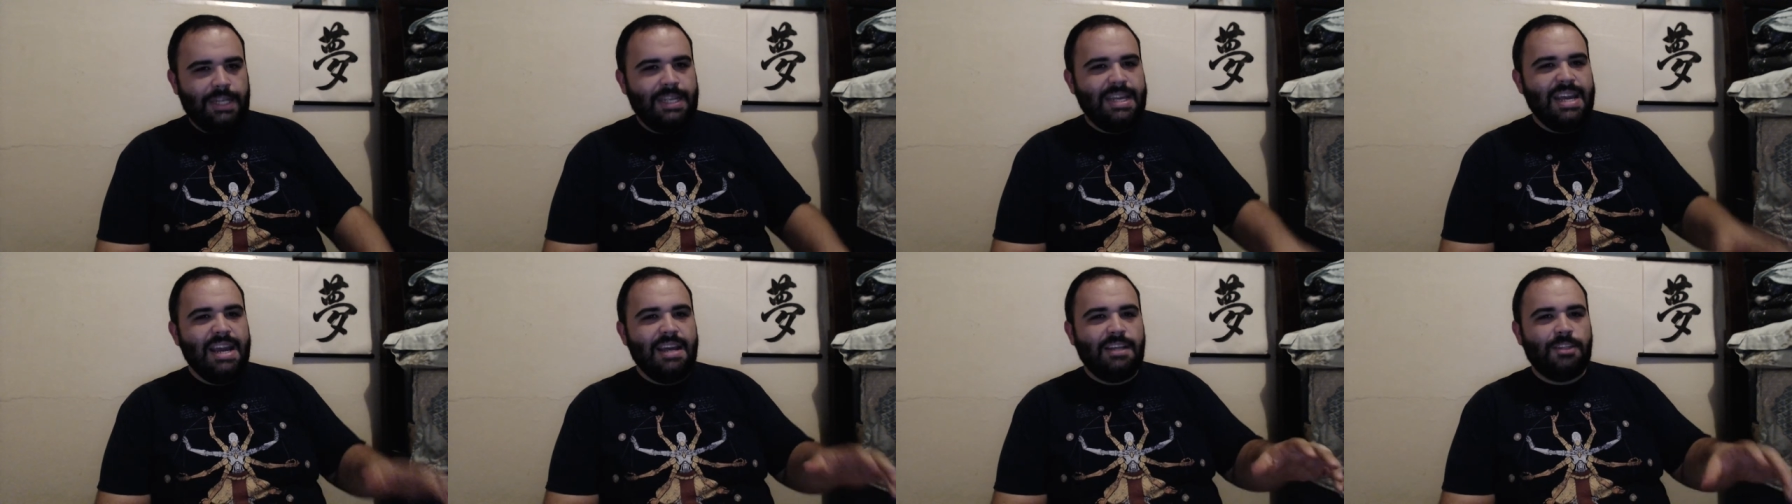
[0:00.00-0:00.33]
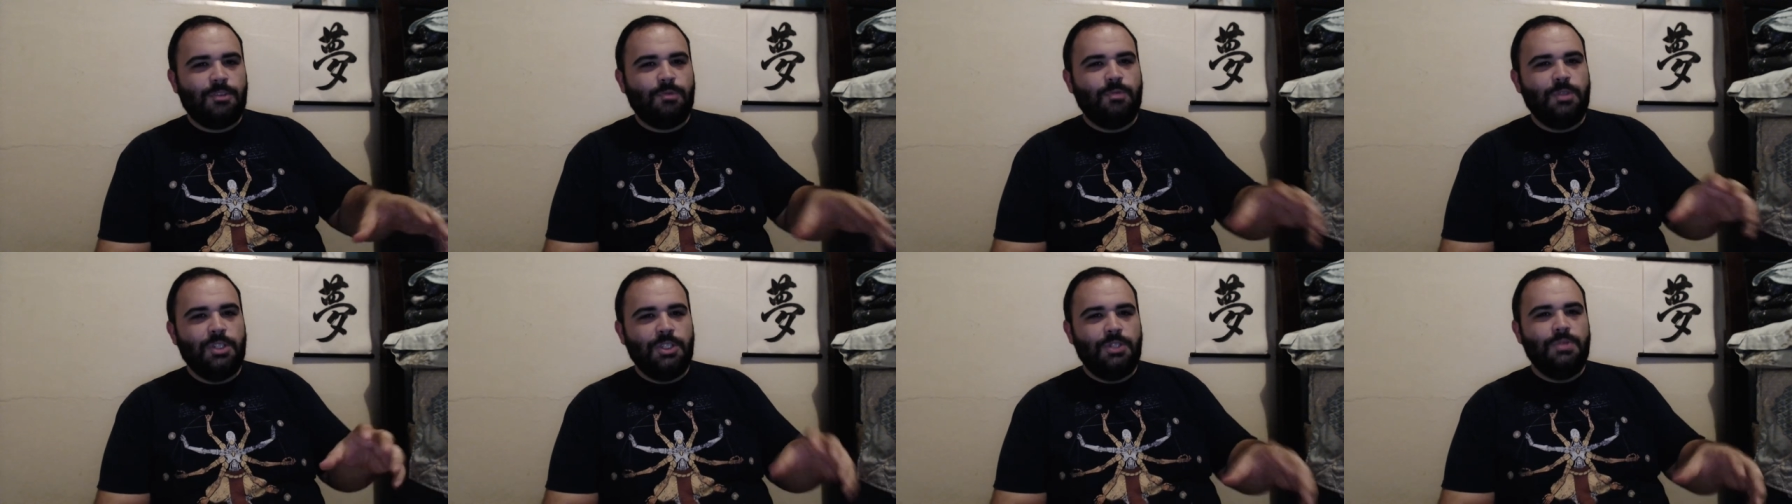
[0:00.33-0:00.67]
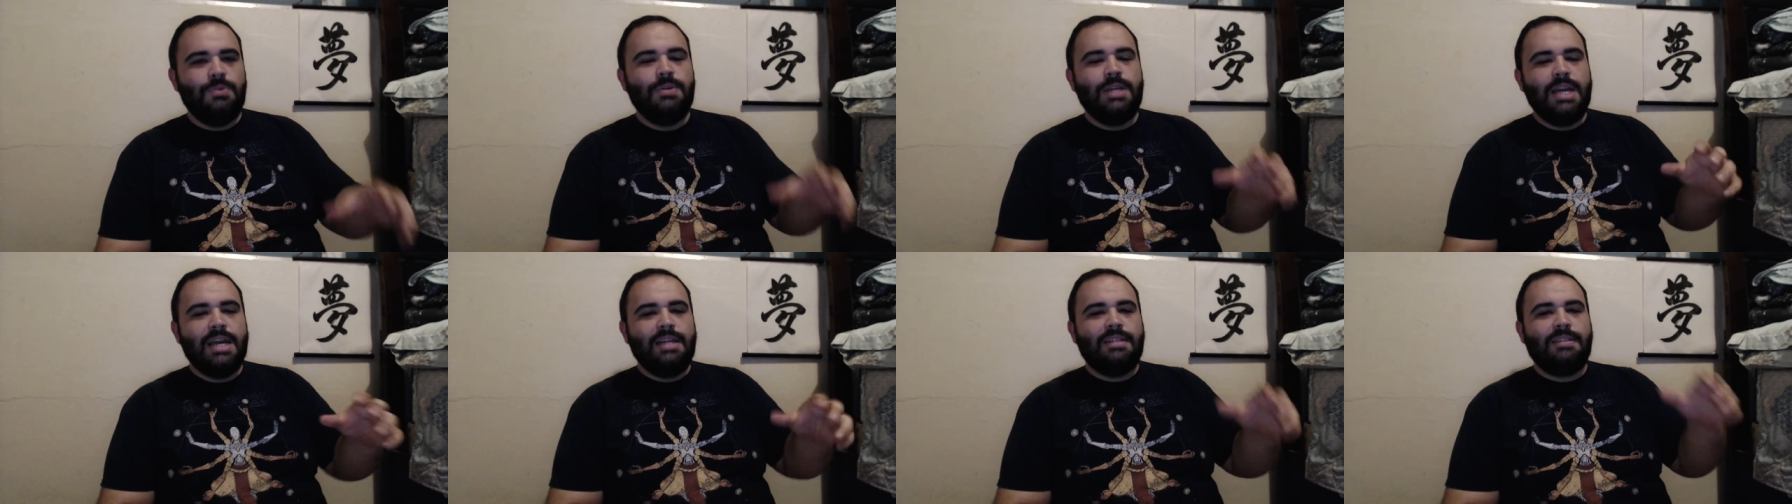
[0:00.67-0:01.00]
Yes, we
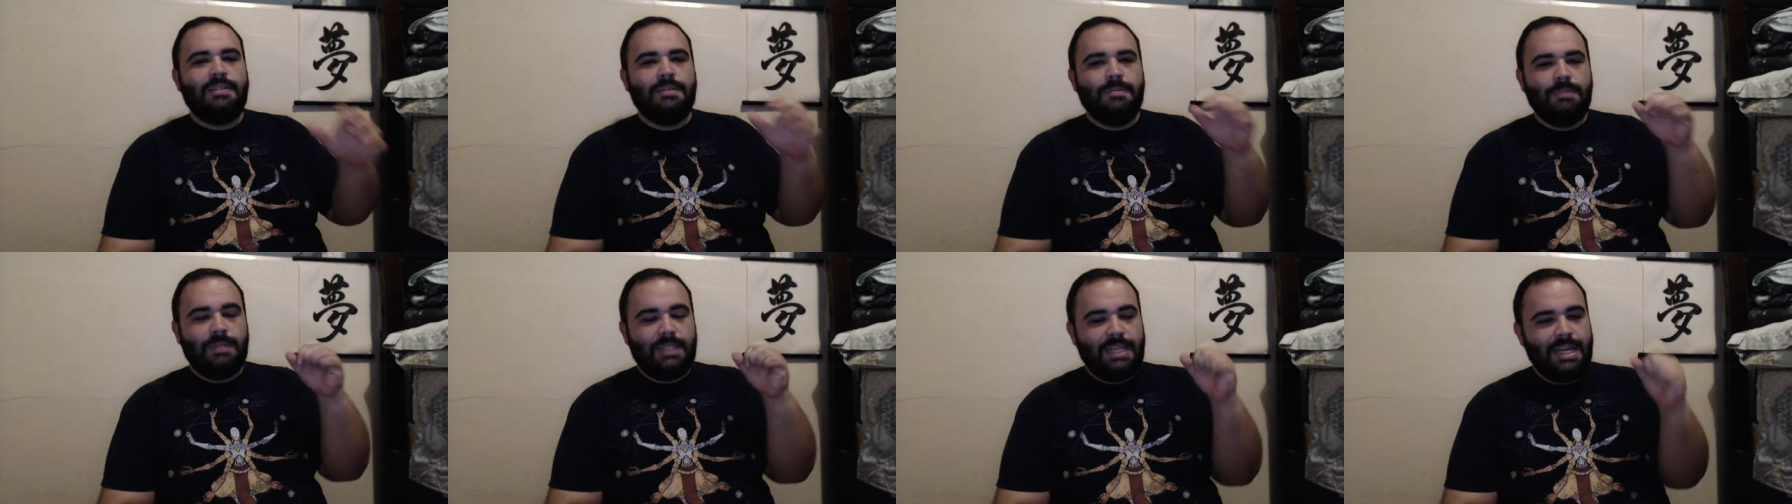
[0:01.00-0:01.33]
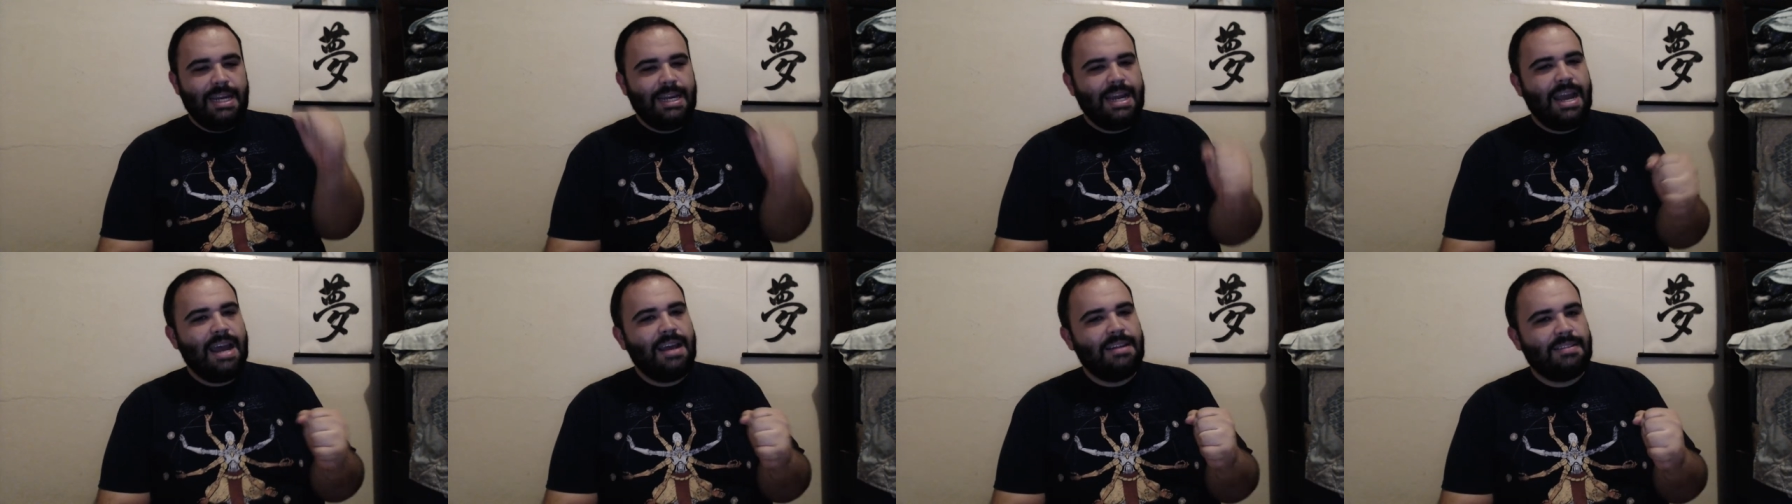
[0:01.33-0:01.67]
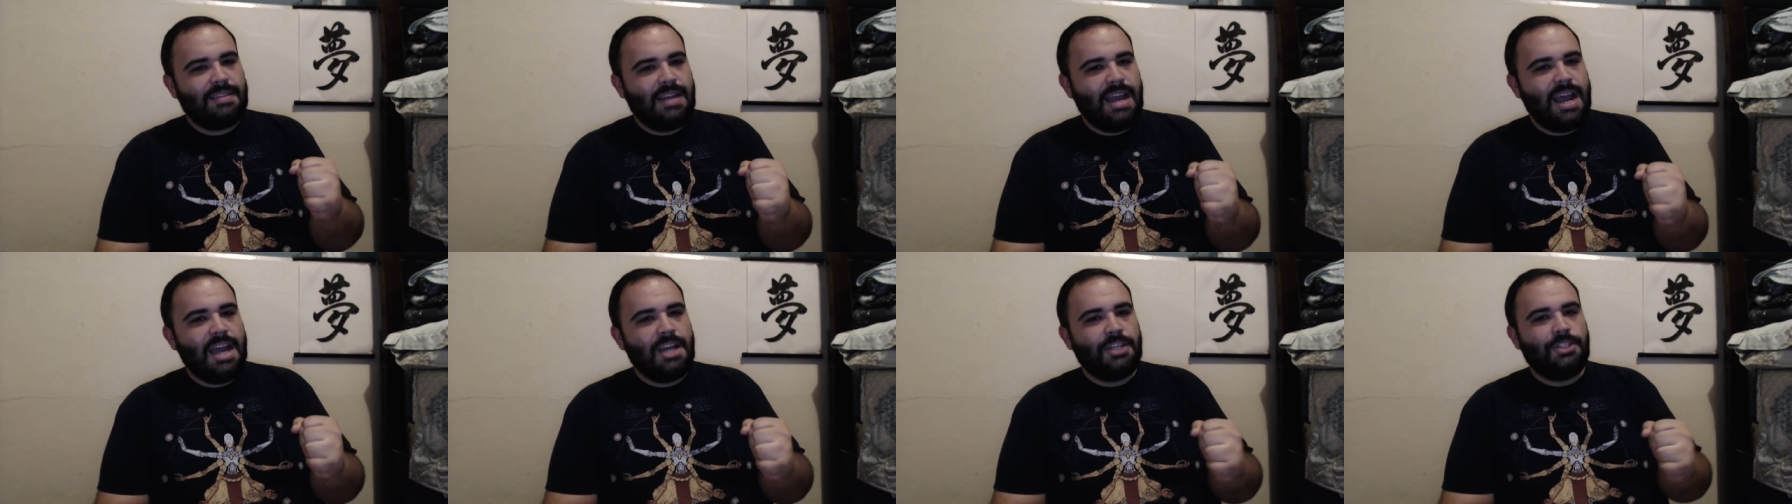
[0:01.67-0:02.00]
do get some
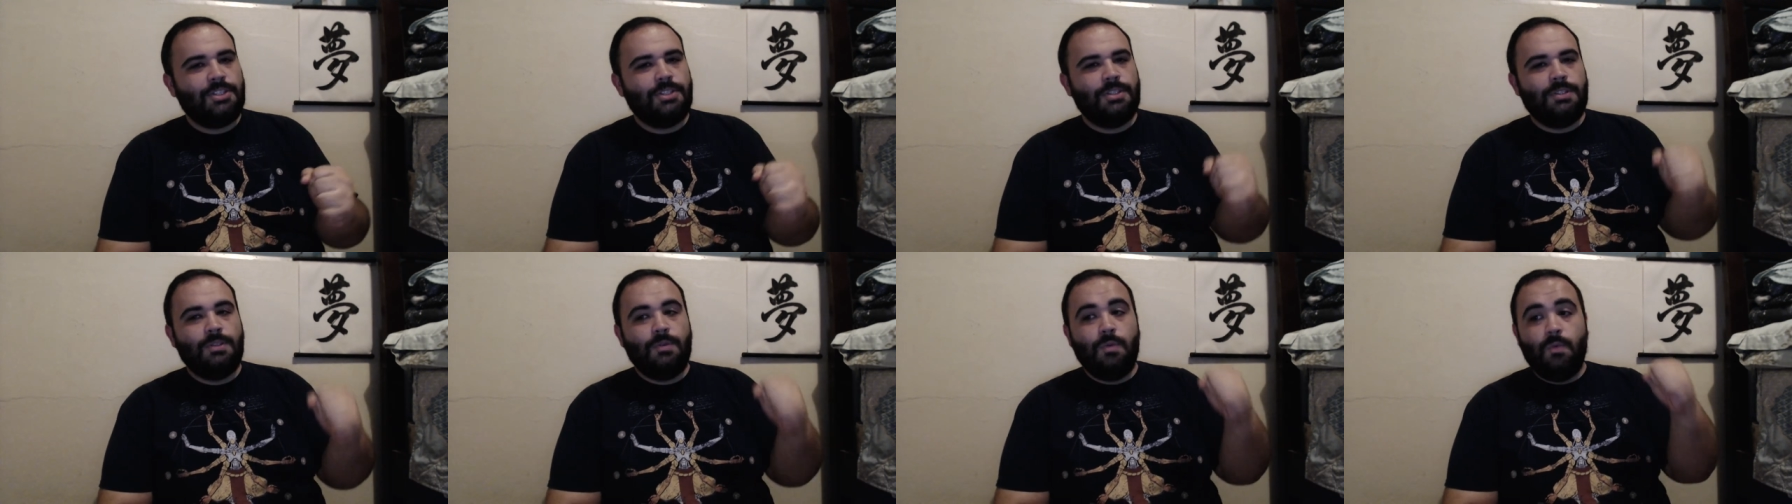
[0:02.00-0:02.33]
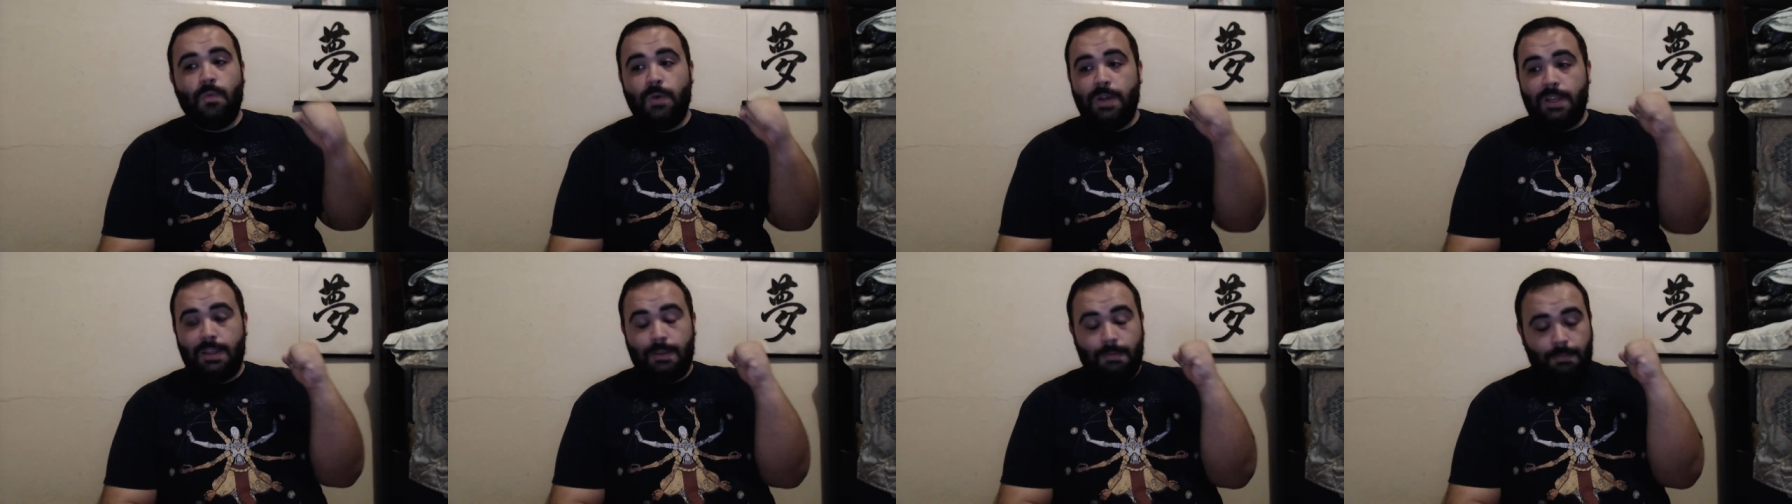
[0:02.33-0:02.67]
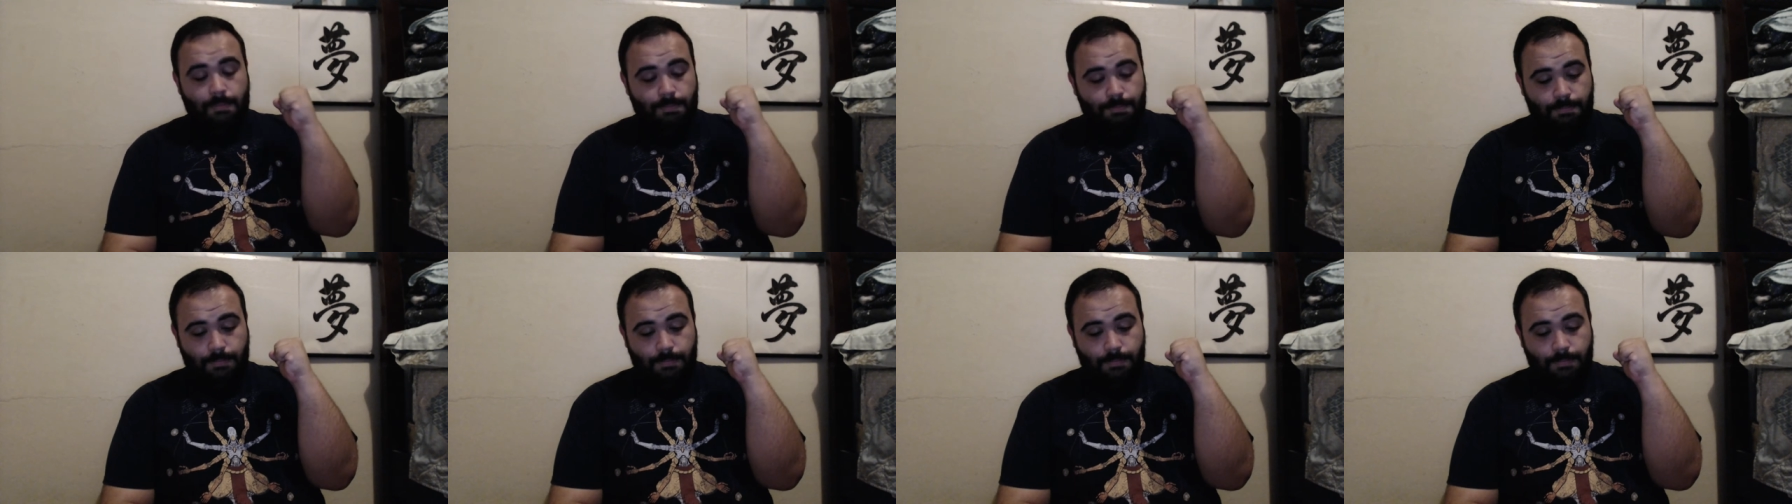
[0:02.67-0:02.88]
kick-ass action with